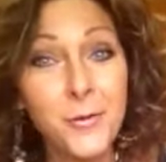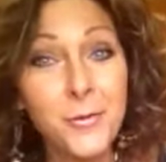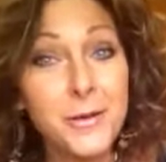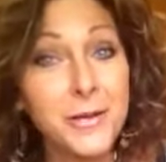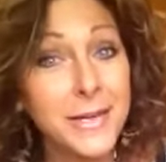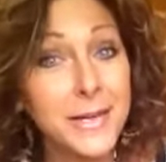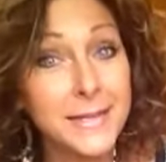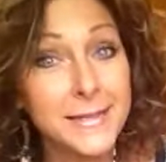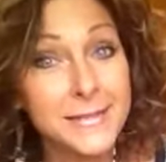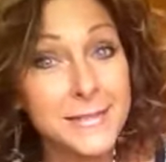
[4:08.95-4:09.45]
no
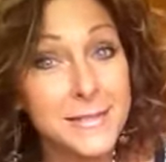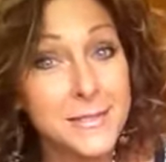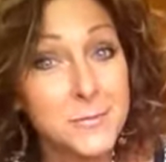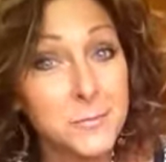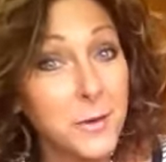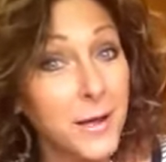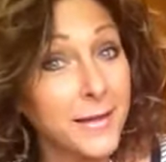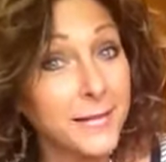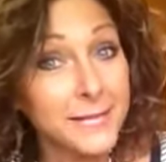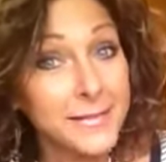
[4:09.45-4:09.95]
one eats as
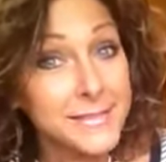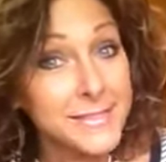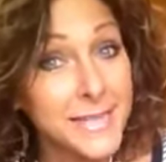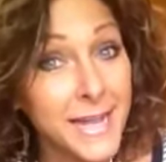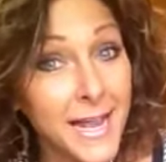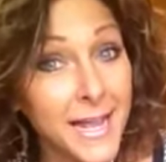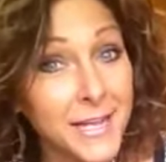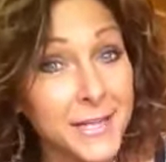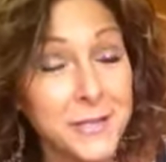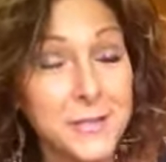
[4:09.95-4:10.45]
well as
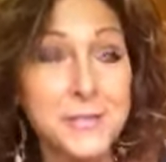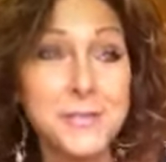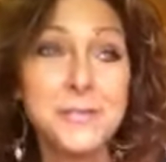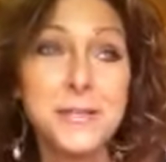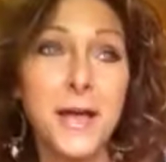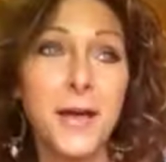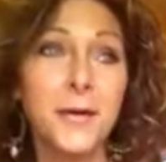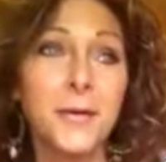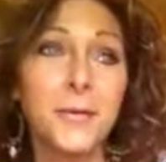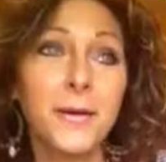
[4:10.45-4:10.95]
Tanny.
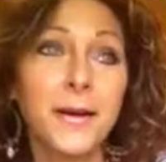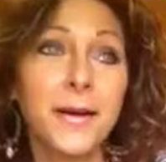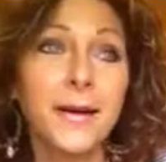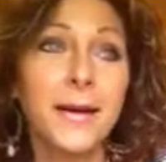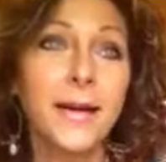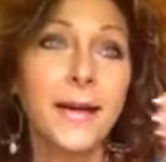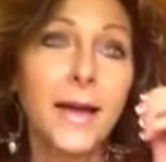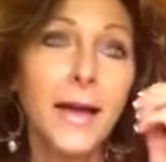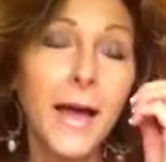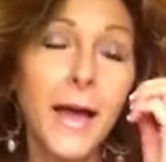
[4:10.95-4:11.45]
So
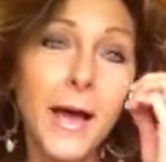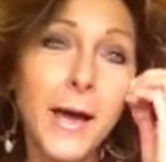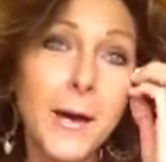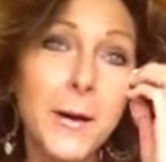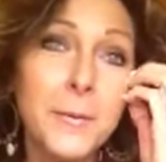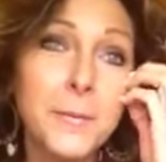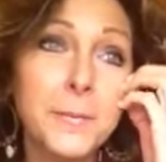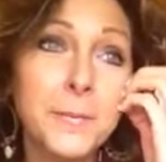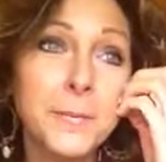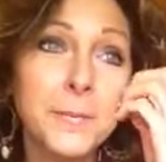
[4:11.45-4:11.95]

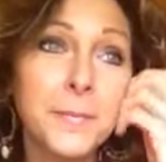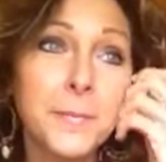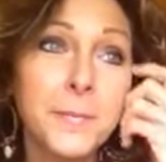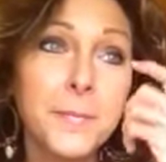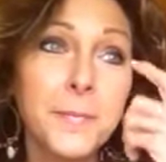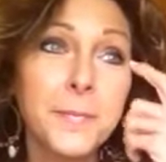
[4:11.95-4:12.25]
um,